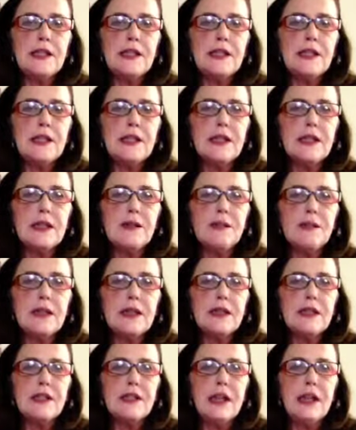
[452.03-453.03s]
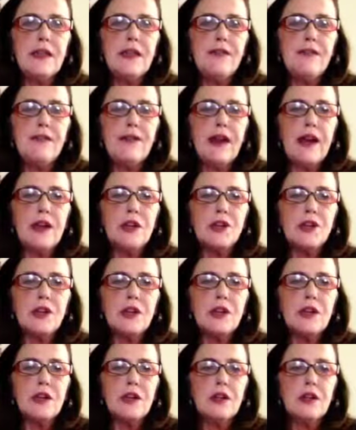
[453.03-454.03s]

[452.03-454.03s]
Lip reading: the ligaments, and the fascia,